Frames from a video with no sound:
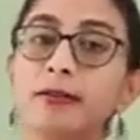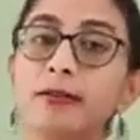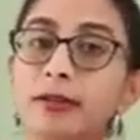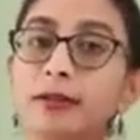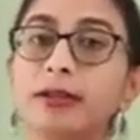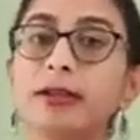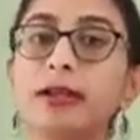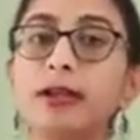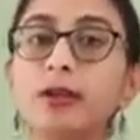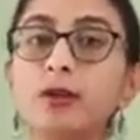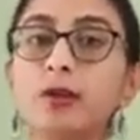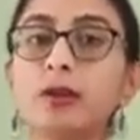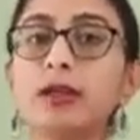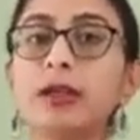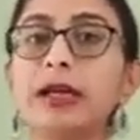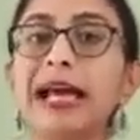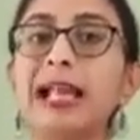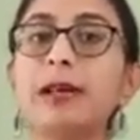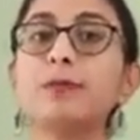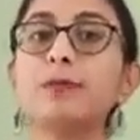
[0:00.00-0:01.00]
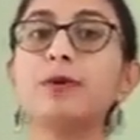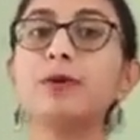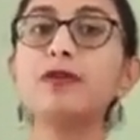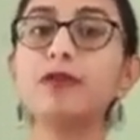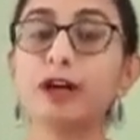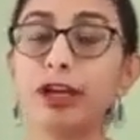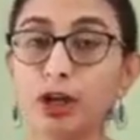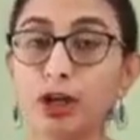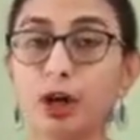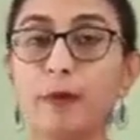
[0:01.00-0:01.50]
they took the help of
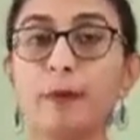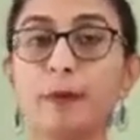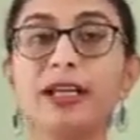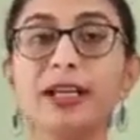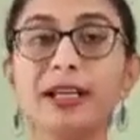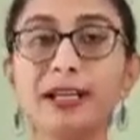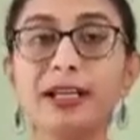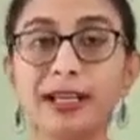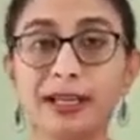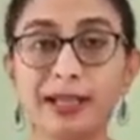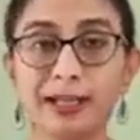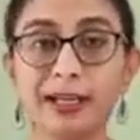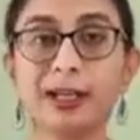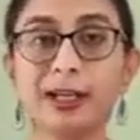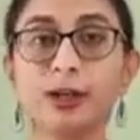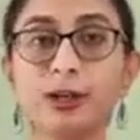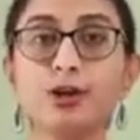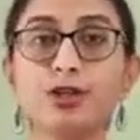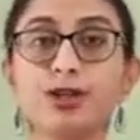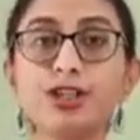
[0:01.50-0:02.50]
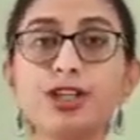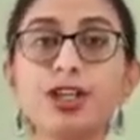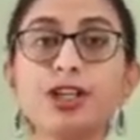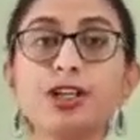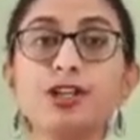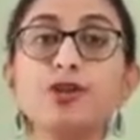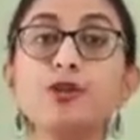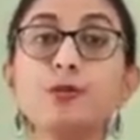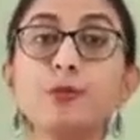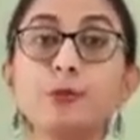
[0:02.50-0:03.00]
recombinant DNA technology
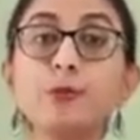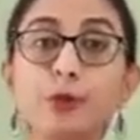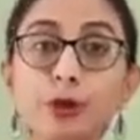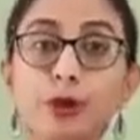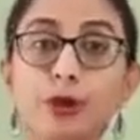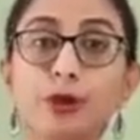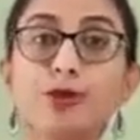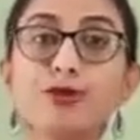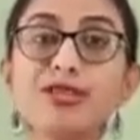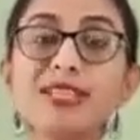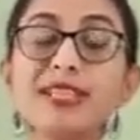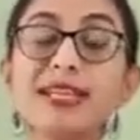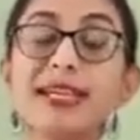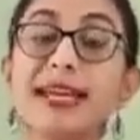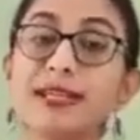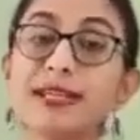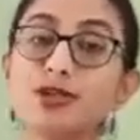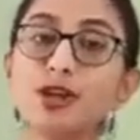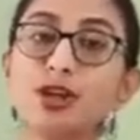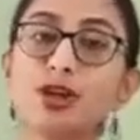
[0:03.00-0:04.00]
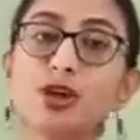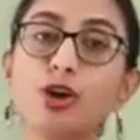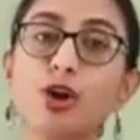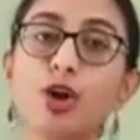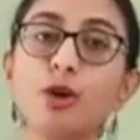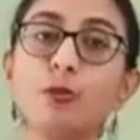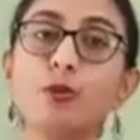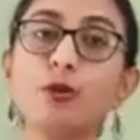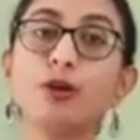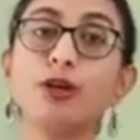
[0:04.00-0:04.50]
to produce insulin
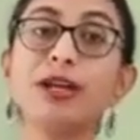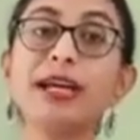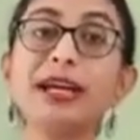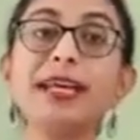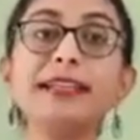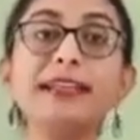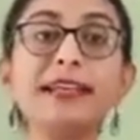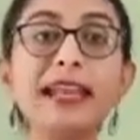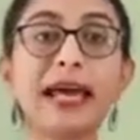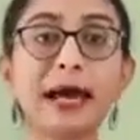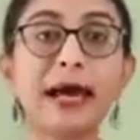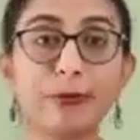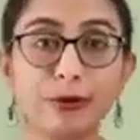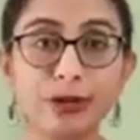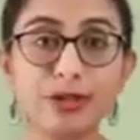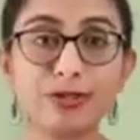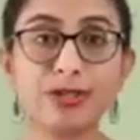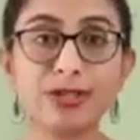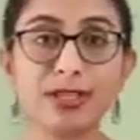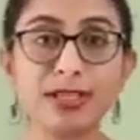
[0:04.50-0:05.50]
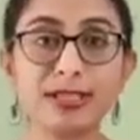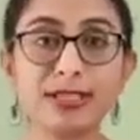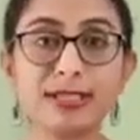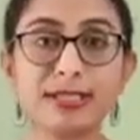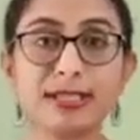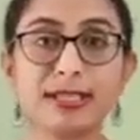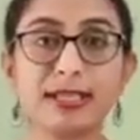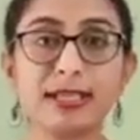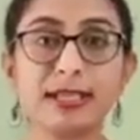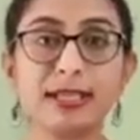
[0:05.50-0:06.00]
hormone in the
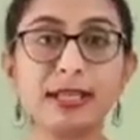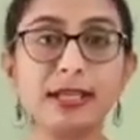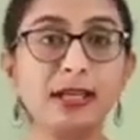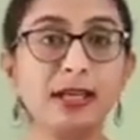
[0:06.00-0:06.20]
laboratories.